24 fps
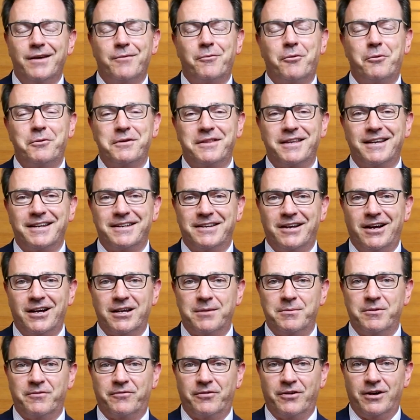Well, we think of
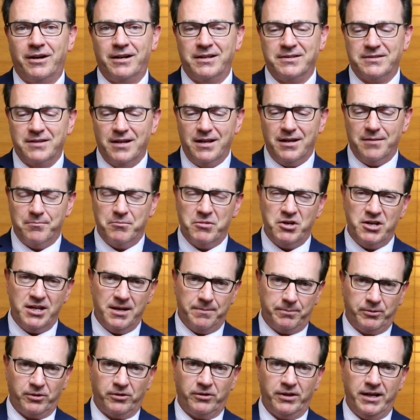document fraud as
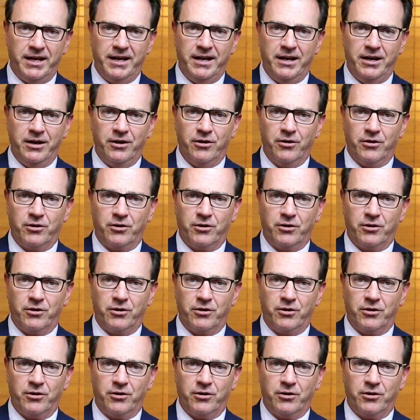manipulating